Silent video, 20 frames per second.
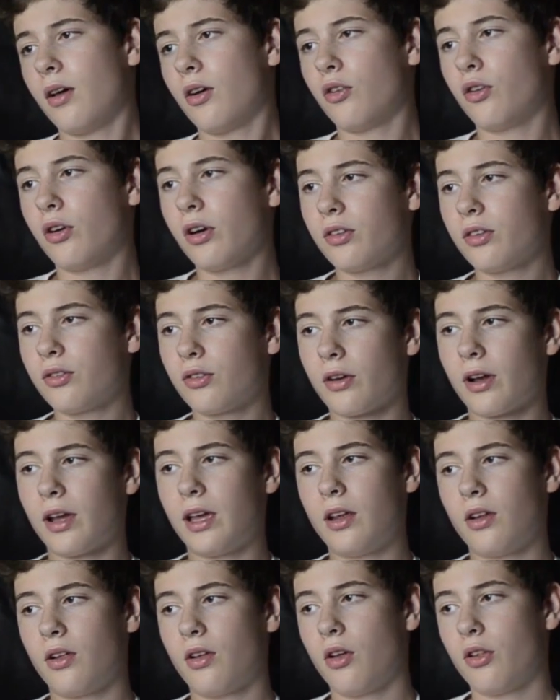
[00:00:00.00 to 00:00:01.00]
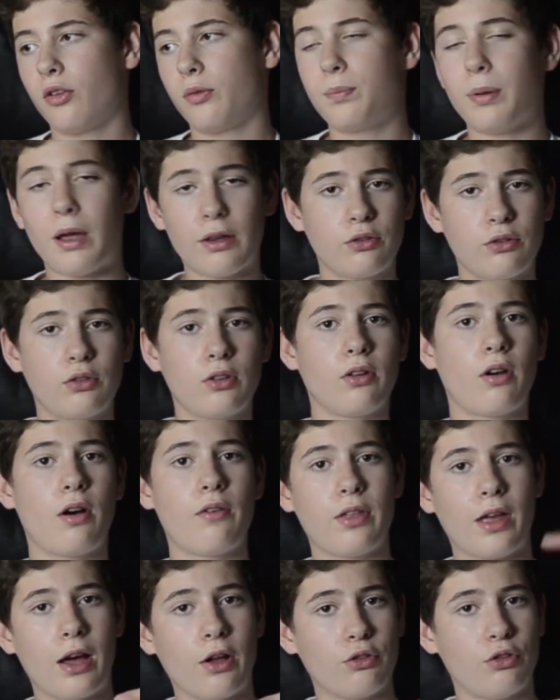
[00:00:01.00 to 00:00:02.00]
looks great, especially
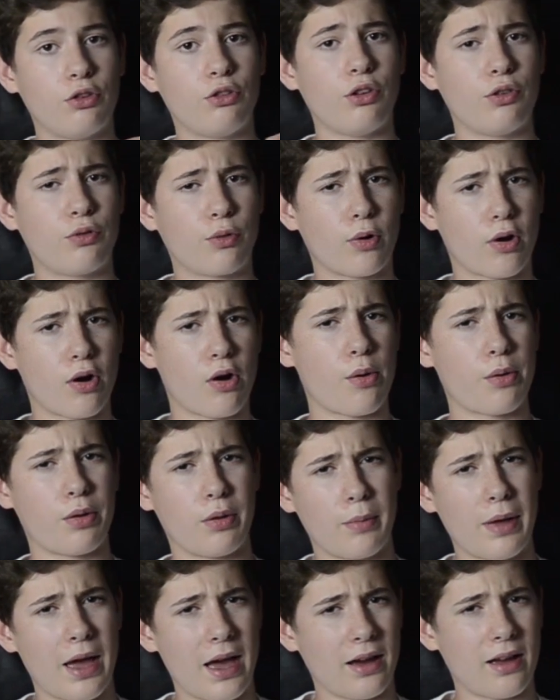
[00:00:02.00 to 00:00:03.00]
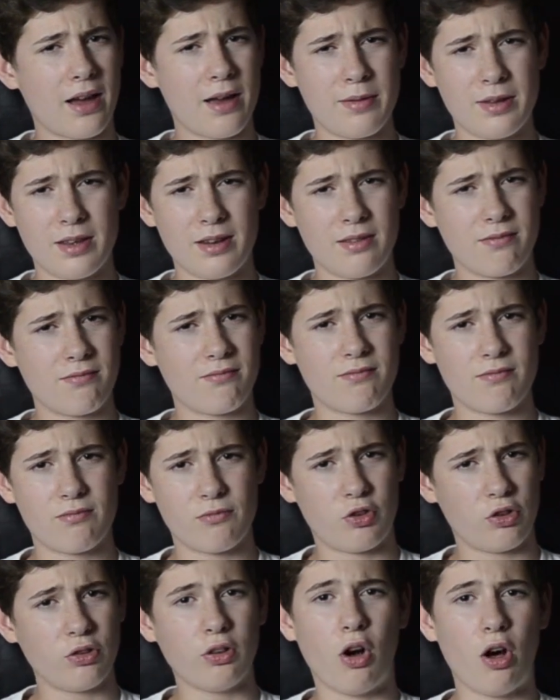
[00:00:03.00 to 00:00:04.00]
love the LG G4 logo in the back. I mean,
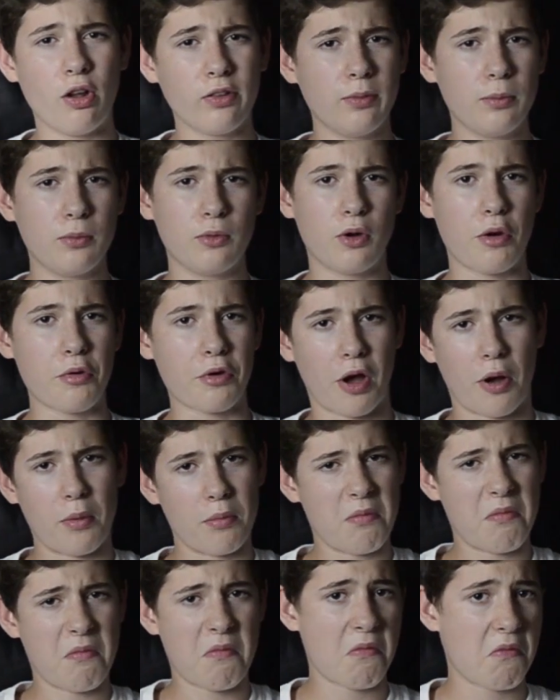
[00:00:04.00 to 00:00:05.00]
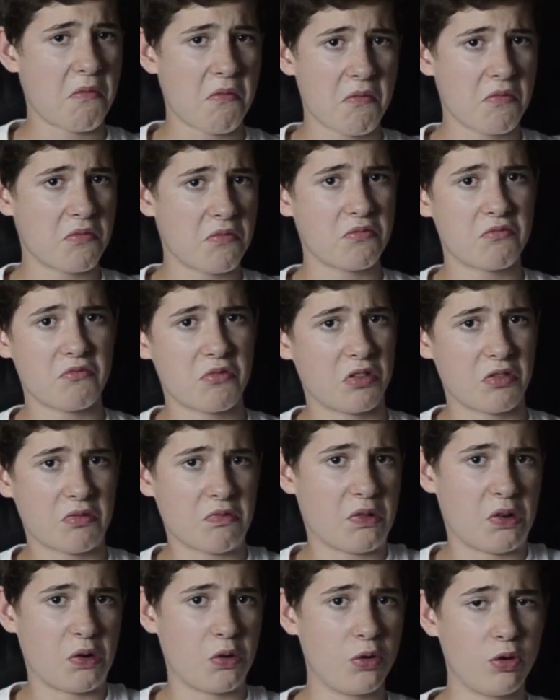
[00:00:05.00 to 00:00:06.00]
just awesome logo. Just
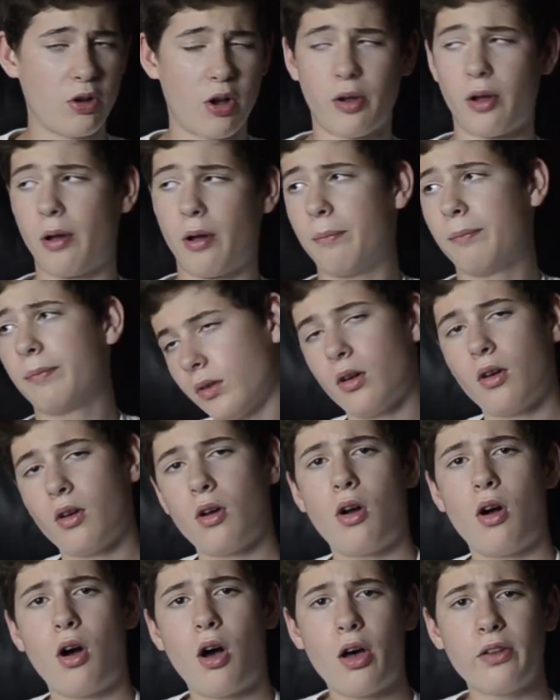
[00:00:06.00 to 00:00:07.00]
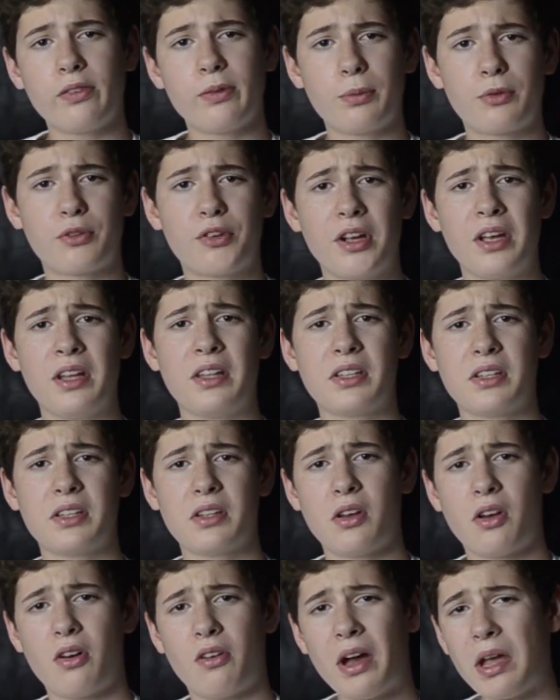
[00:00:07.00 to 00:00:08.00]
cool logo. Awesome screen,
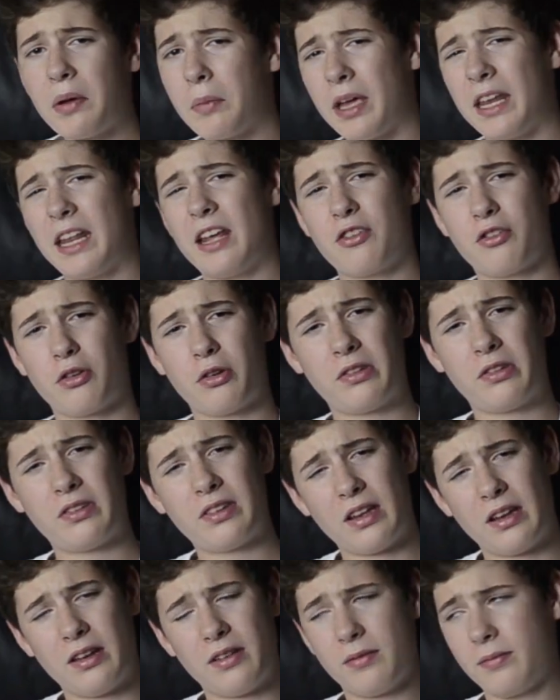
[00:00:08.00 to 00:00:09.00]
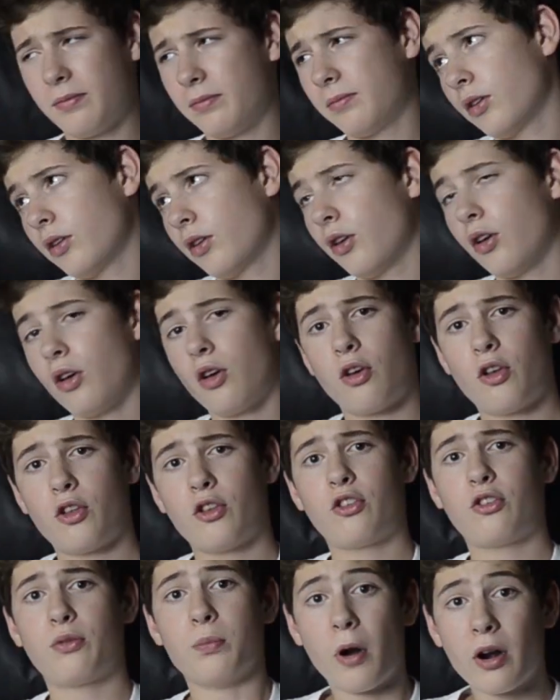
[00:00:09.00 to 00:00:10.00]
lightweight Android skin,
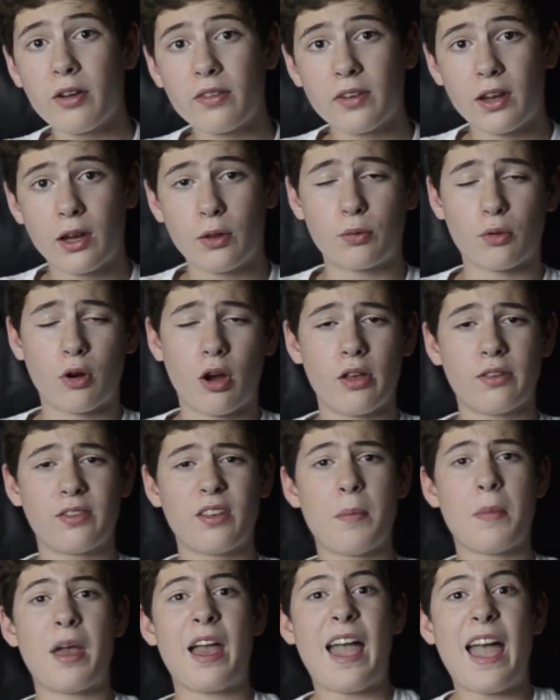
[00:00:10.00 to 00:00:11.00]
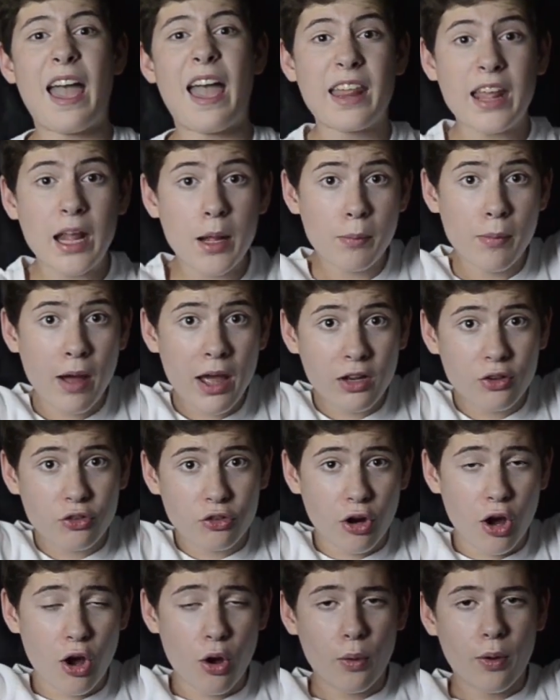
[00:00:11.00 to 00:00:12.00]
smart settings were awesome, and a
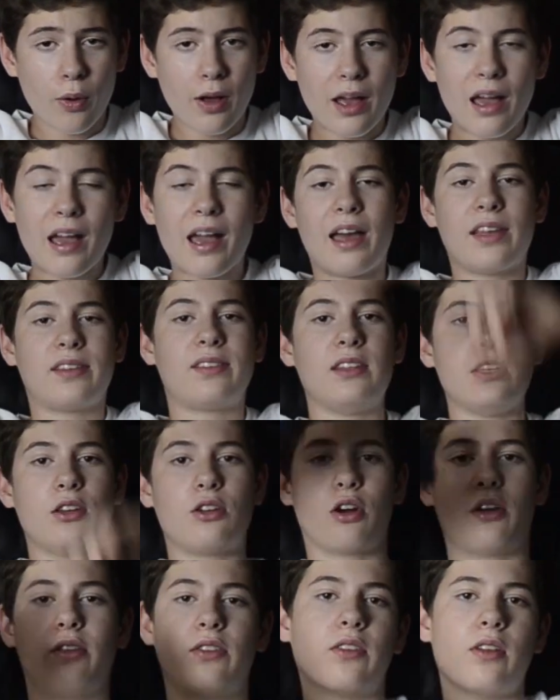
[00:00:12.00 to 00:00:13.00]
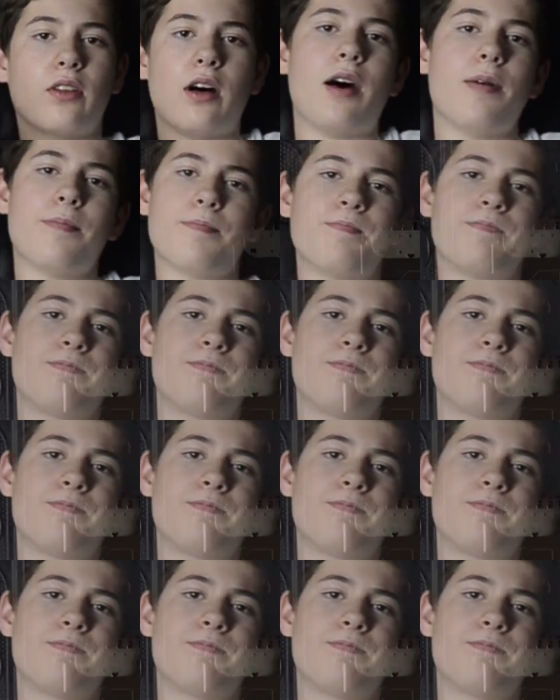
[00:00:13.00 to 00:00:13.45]
micro SD card slot.